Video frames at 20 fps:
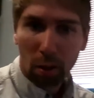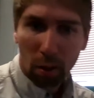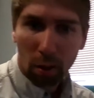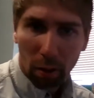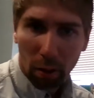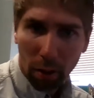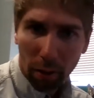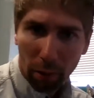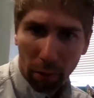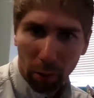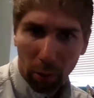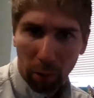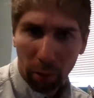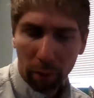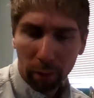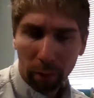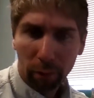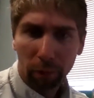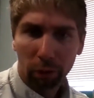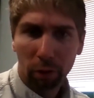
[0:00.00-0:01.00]
Hey everyone,
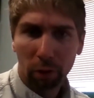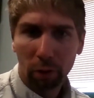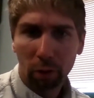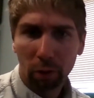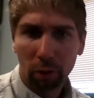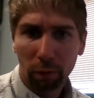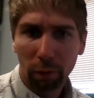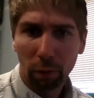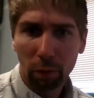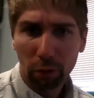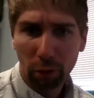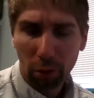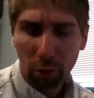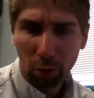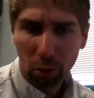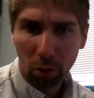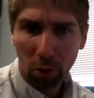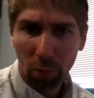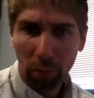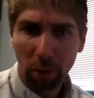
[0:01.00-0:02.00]
for folks that
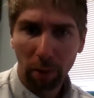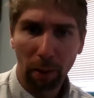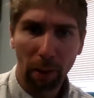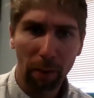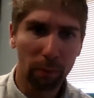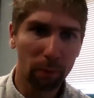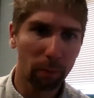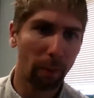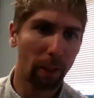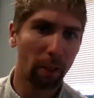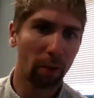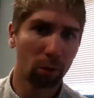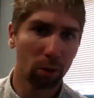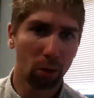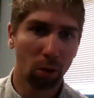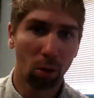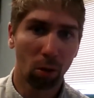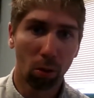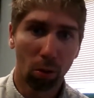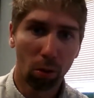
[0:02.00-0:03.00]
don't know me, my name is Michael
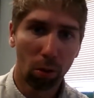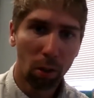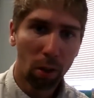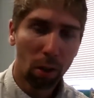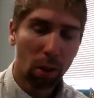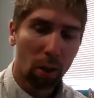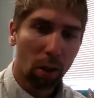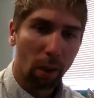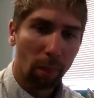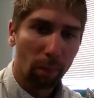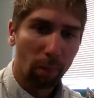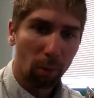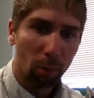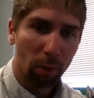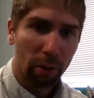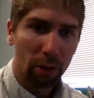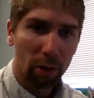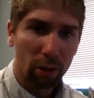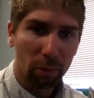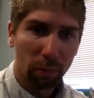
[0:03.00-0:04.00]
Cole. I'm the one
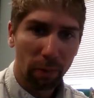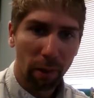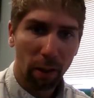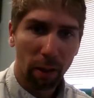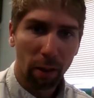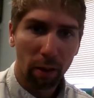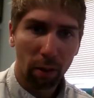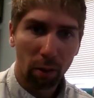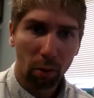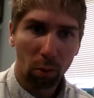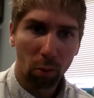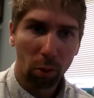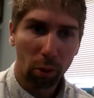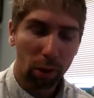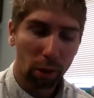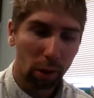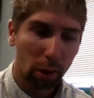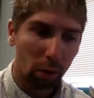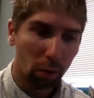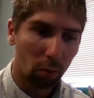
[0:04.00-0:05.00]
that's been
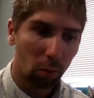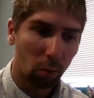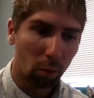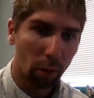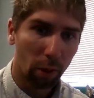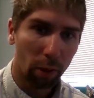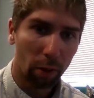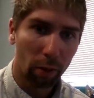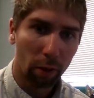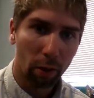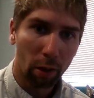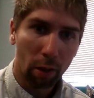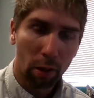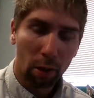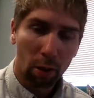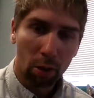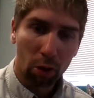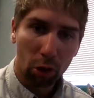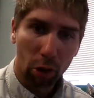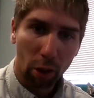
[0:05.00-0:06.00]
working with
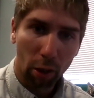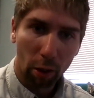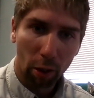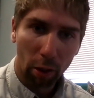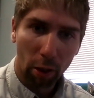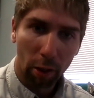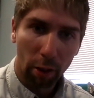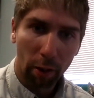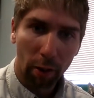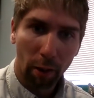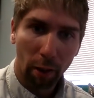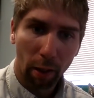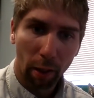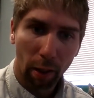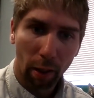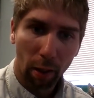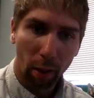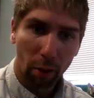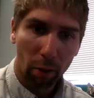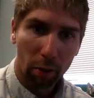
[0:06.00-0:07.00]
Jared
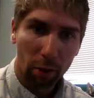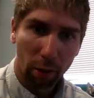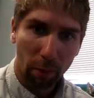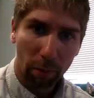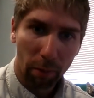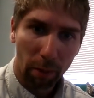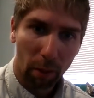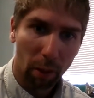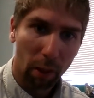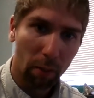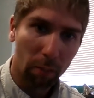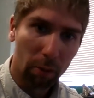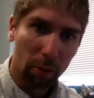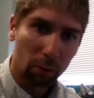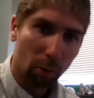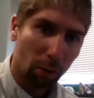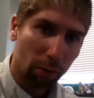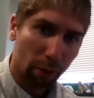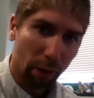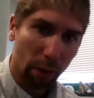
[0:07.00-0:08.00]
and others at BLM as
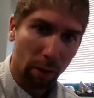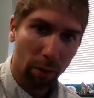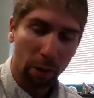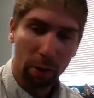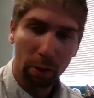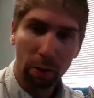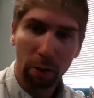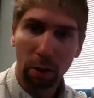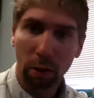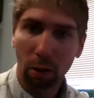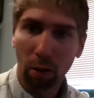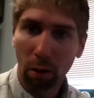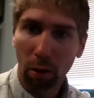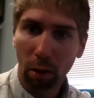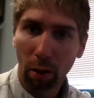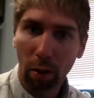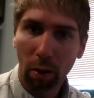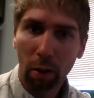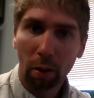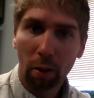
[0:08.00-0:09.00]
well as Avery at DNR